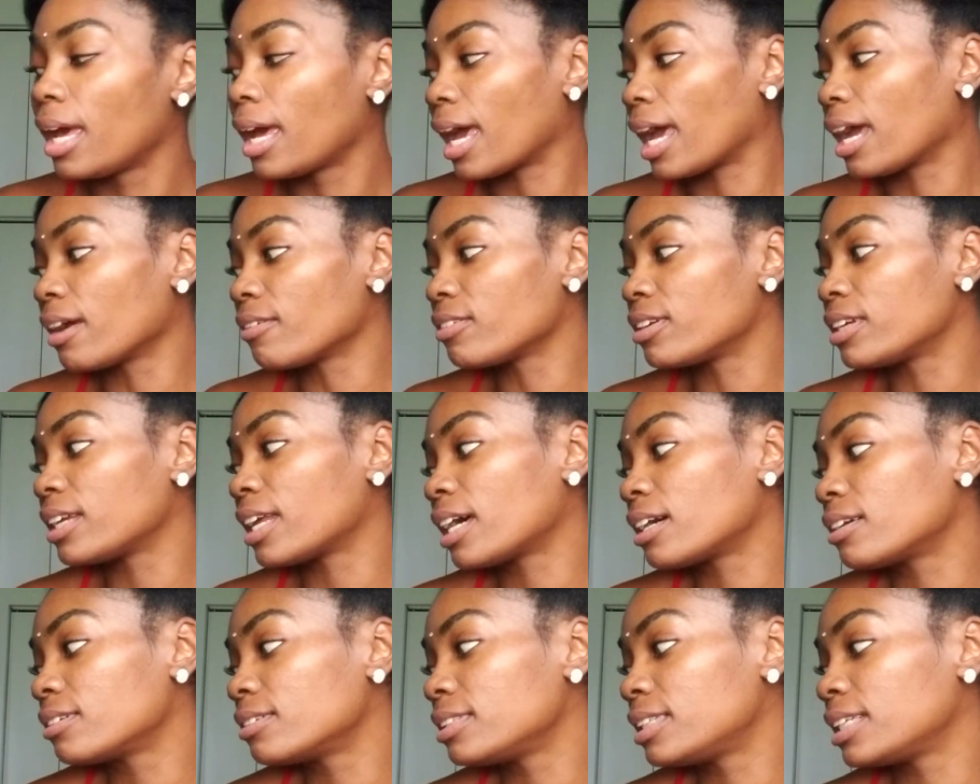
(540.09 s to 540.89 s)
Every
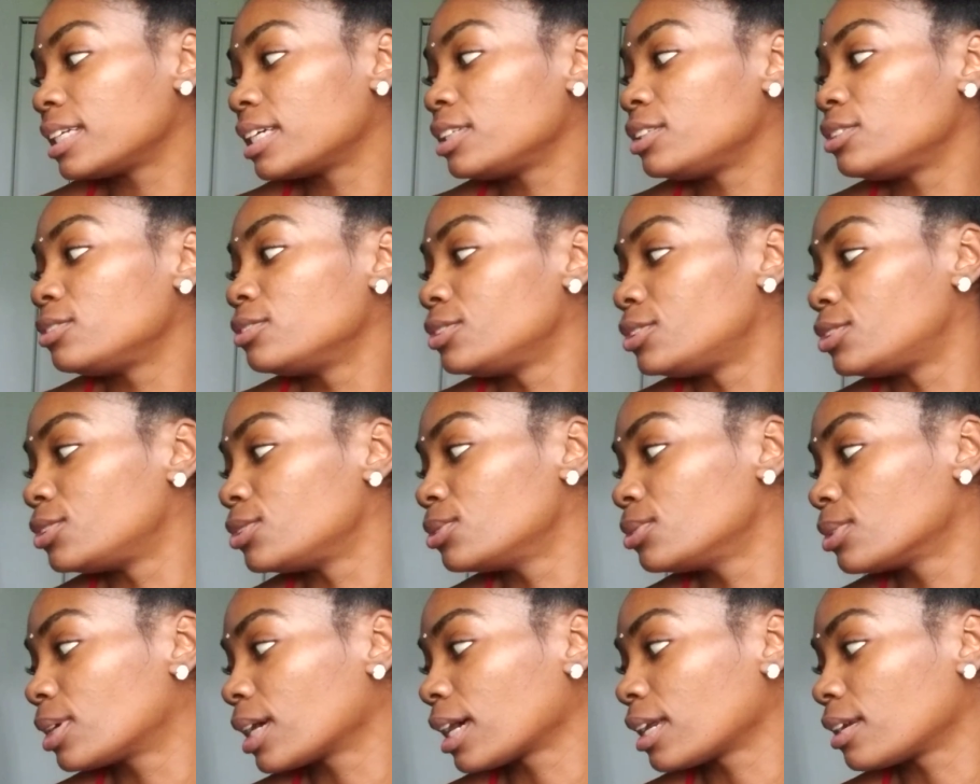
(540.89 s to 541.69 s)
now and then you
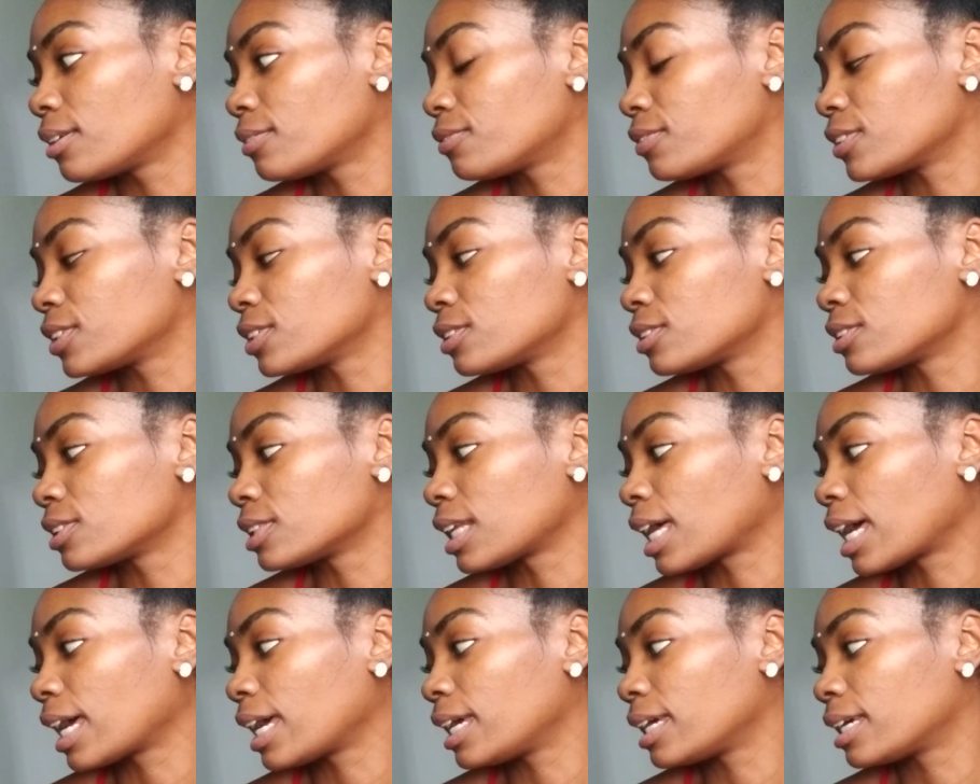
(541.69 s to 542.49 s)
do kind of feel
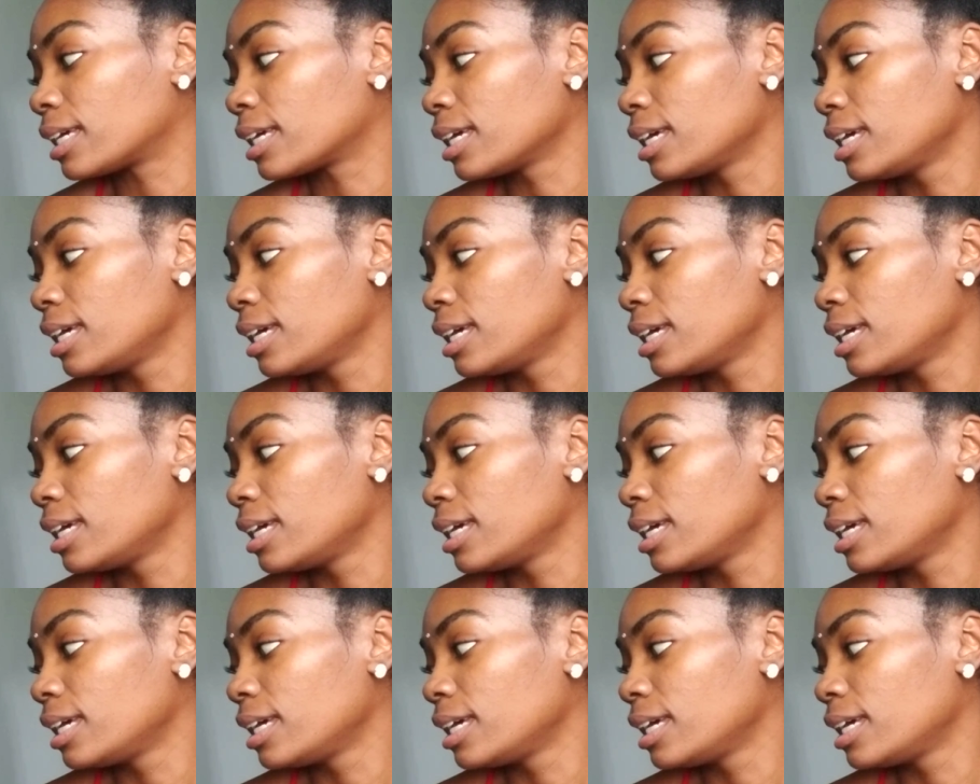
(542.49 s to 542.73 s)
like